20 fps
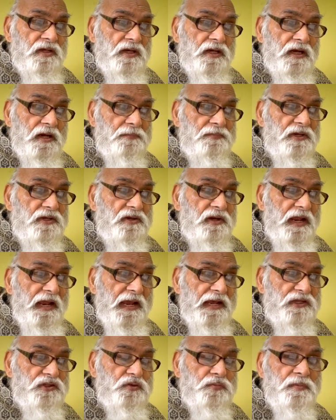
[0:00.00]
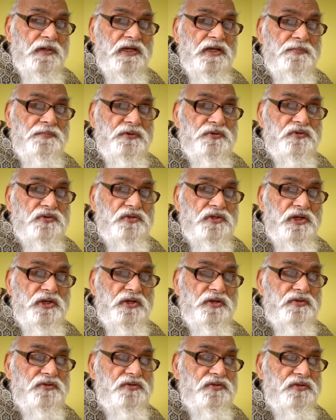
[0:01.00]
Commit as many
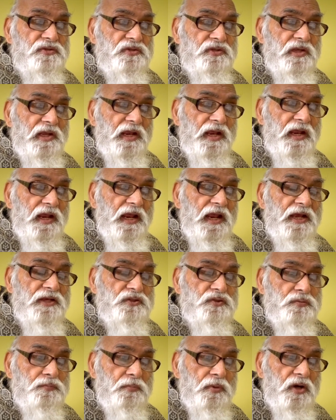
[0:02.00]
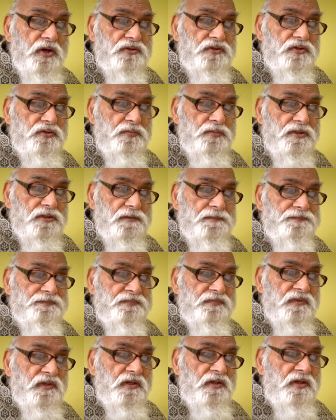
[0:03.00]
mistakes as possible
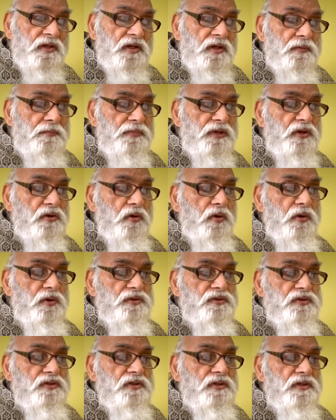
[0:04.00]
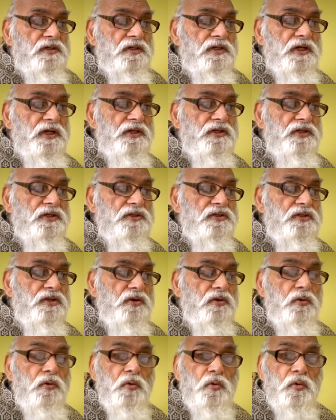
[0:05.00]
because it is
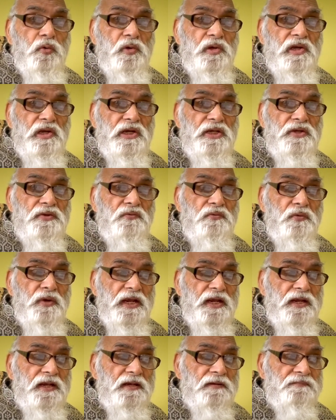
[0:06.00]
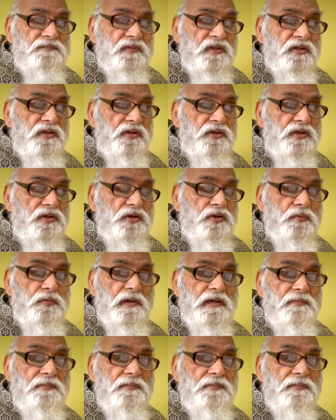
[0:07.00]
the only way you will